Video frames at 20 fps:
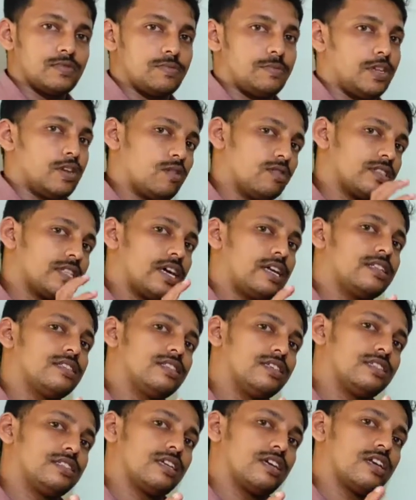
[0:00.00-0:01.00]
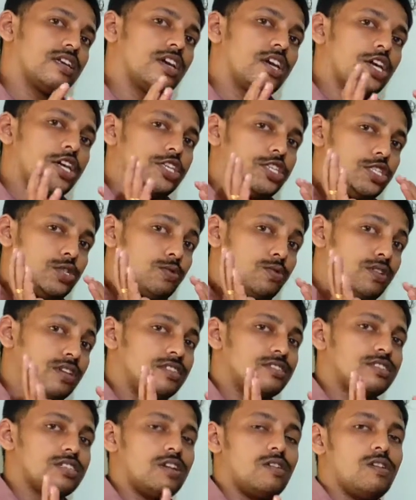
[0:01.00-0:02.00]
We know that these are
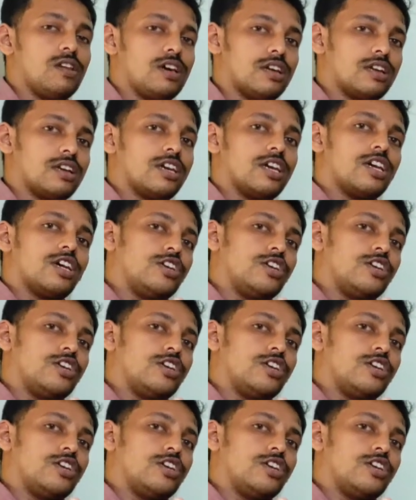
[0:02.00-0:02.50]
unicellular